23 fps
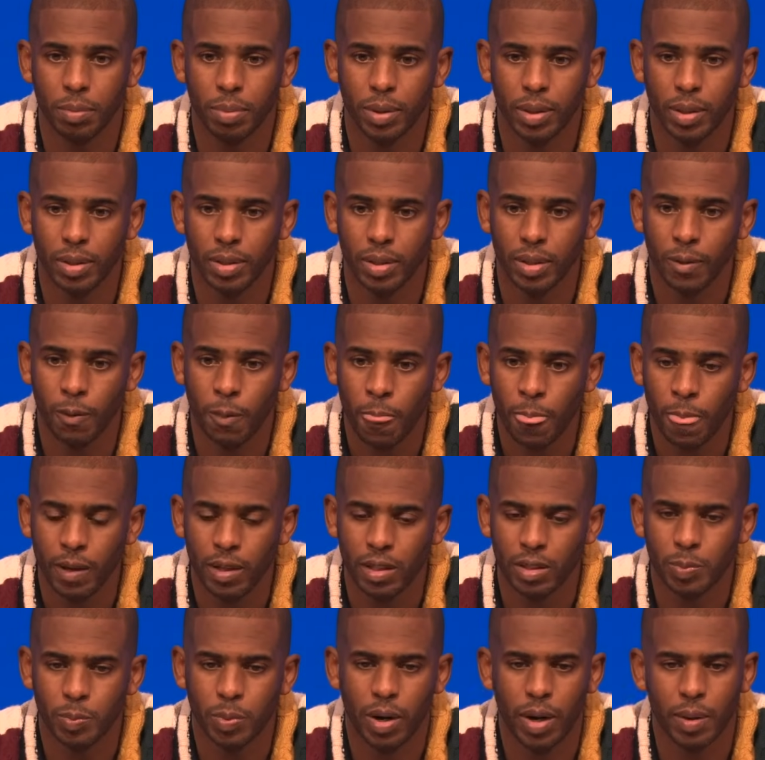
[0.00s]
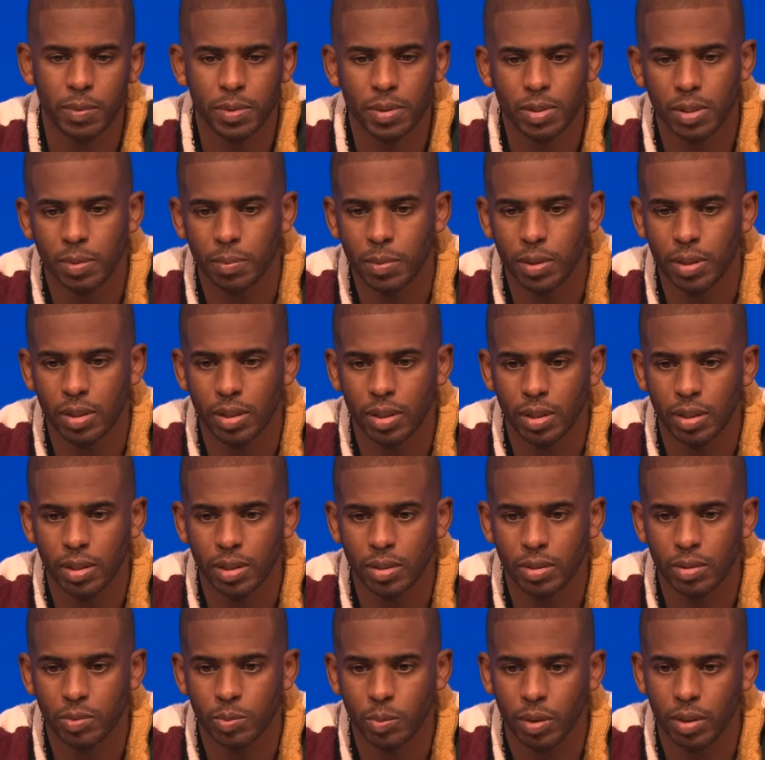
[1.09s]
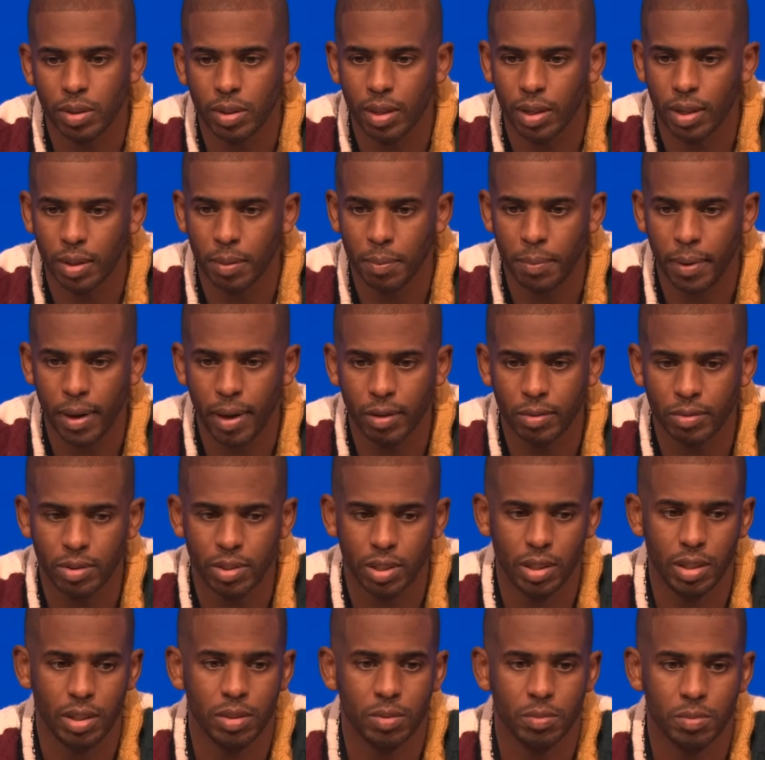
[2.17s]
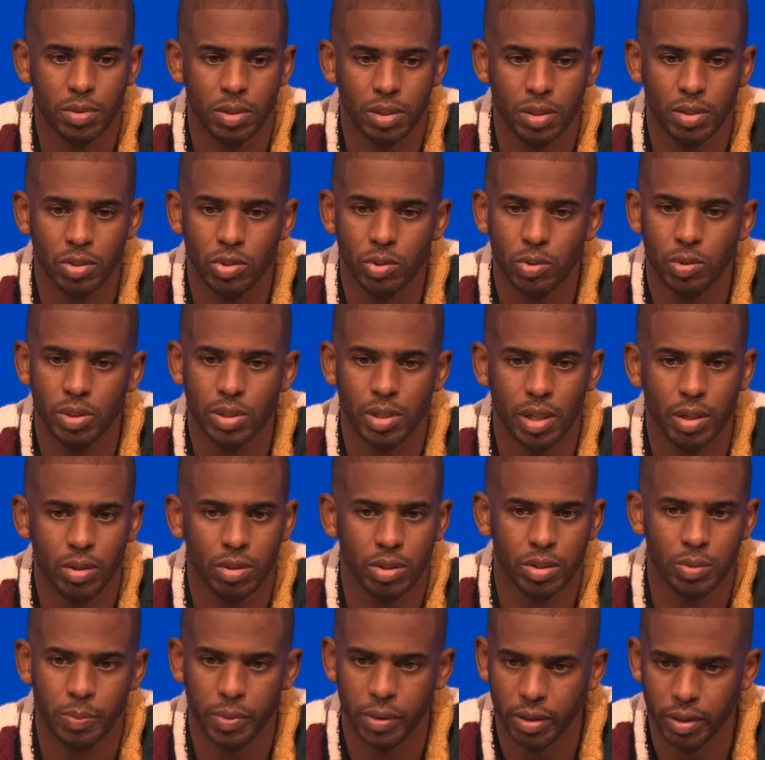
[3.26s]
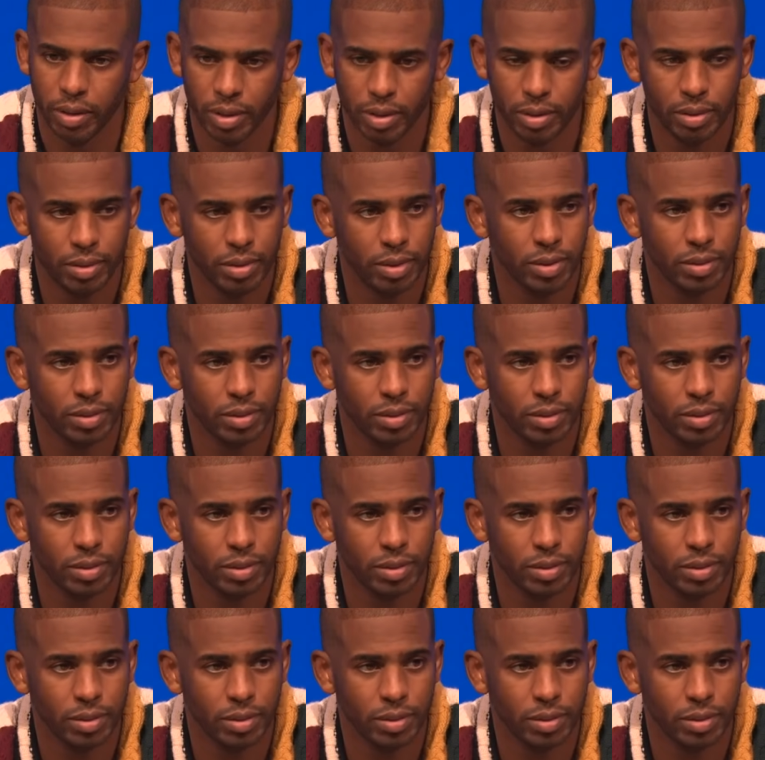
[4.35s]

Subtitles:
But it's promising because one thing about teams is you can tell the spirit.